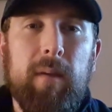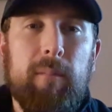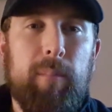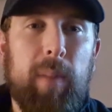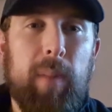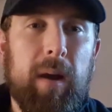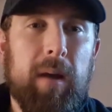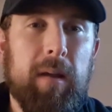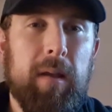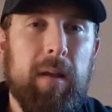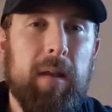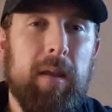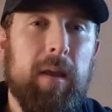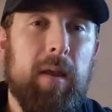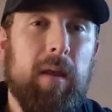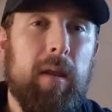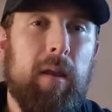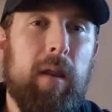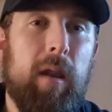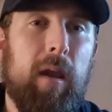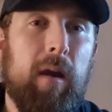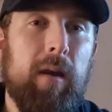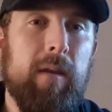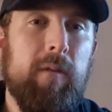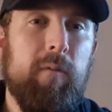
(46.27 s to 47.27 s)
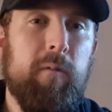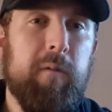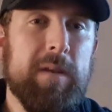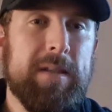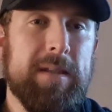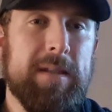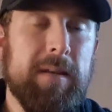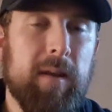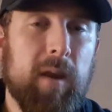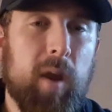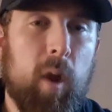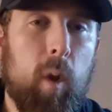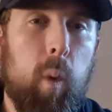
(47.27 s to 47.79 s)
But life
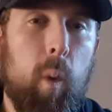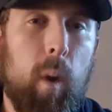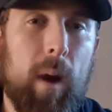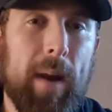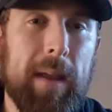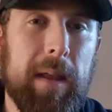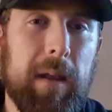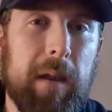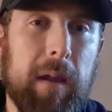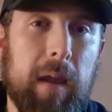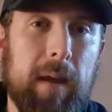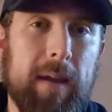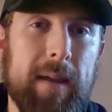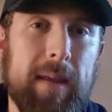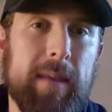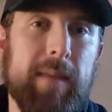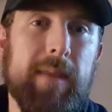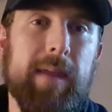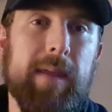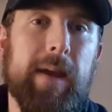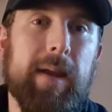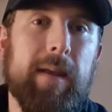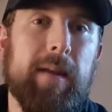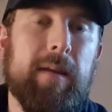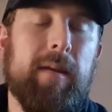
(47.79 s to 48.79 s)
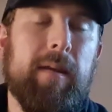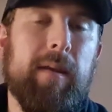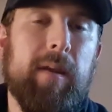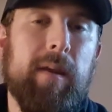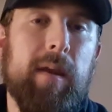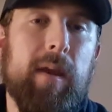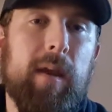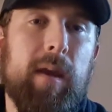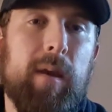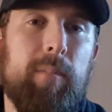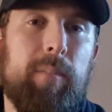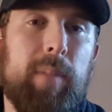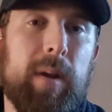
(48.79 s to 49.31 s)
isn't quite like that,
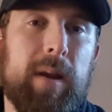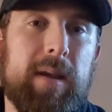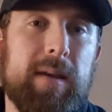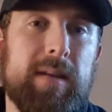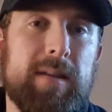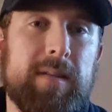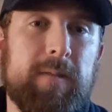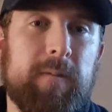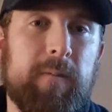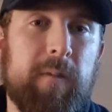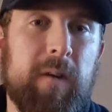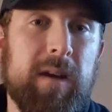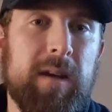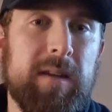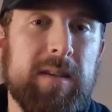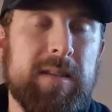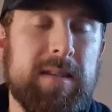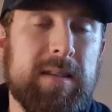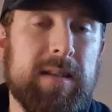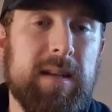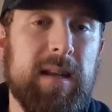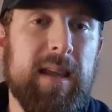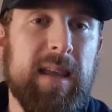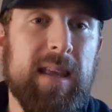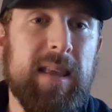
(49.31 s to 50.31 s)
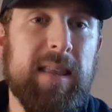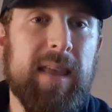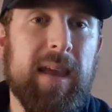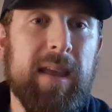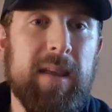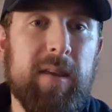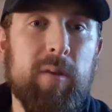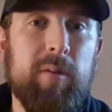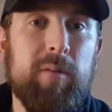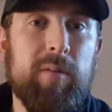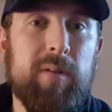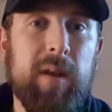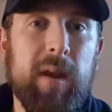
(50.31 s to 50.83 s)
because firstly, they
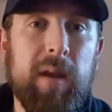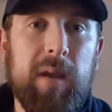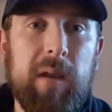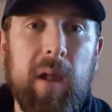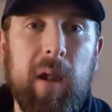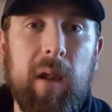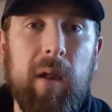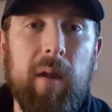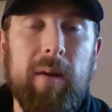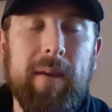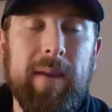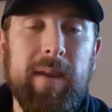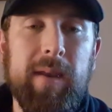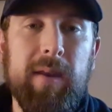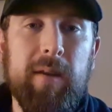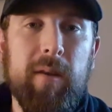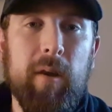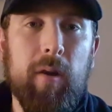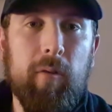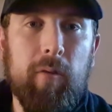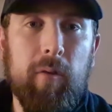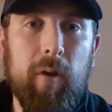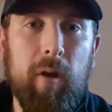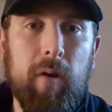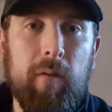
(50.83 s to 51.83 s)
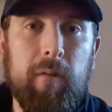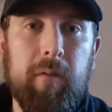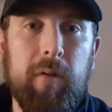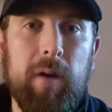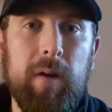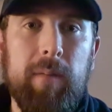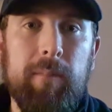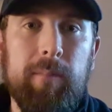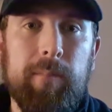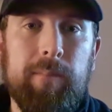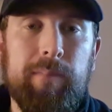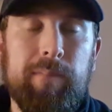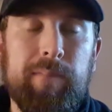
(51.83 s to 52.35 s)
could decline your
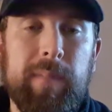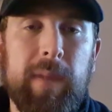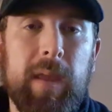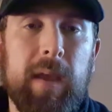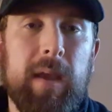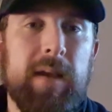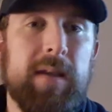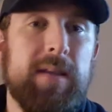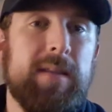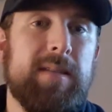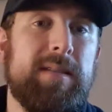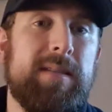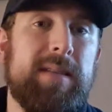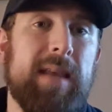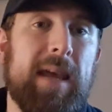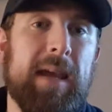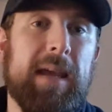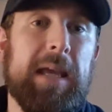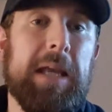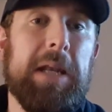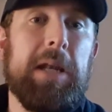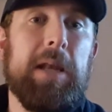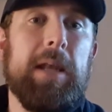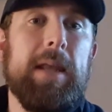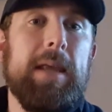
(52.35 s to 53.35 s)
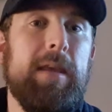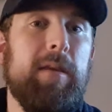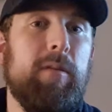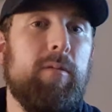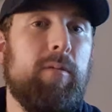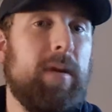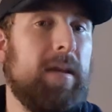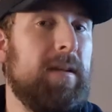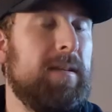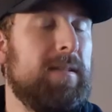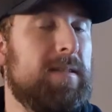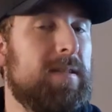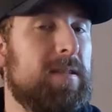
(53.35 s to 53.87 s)
offer. Secondly, you
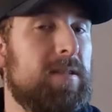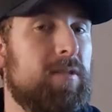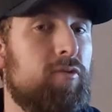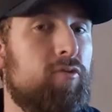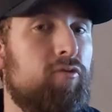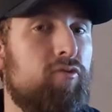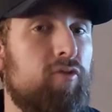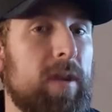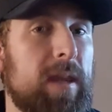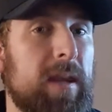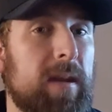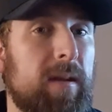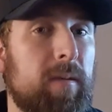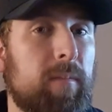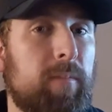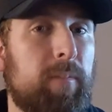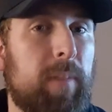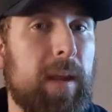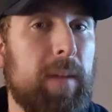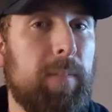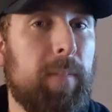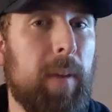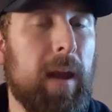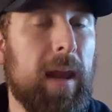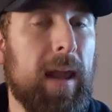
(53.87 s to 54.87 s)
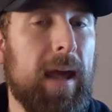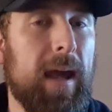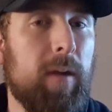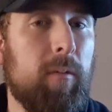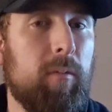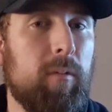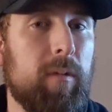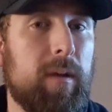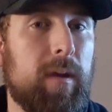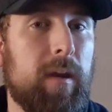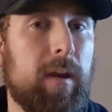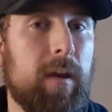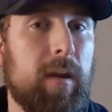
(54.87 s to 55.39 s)
can screen people
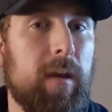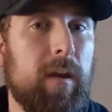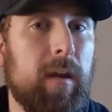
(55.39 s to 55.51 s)
out.